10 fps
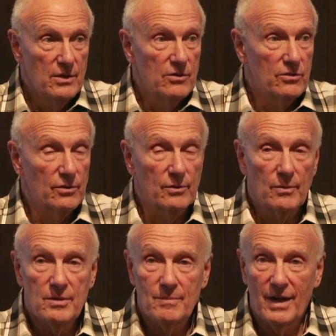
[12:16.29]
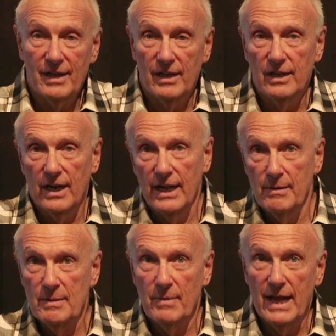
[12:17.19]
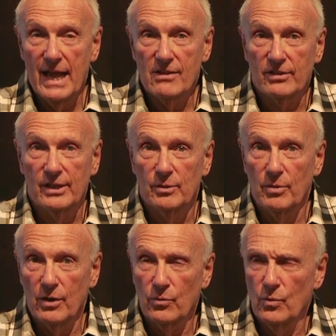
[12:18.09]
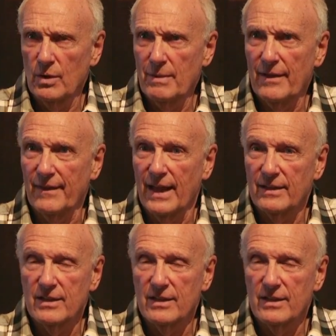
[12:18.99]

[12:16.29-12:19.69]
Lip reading: So in my asking the breath, what about that?